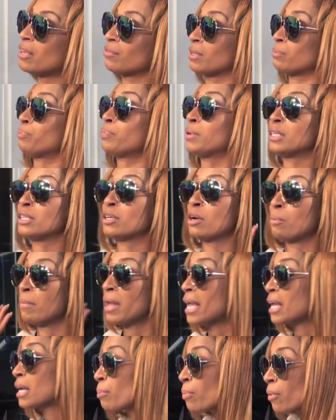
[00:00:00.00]
even put no
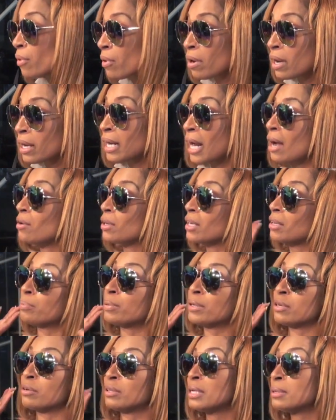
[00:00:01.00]
makeup on. I don't even
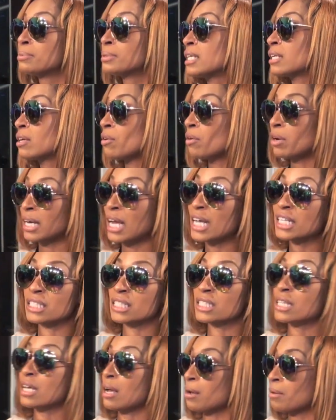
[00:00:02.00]
put no lipstick on. I
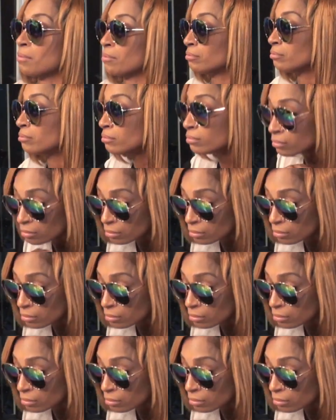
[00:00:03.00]
just come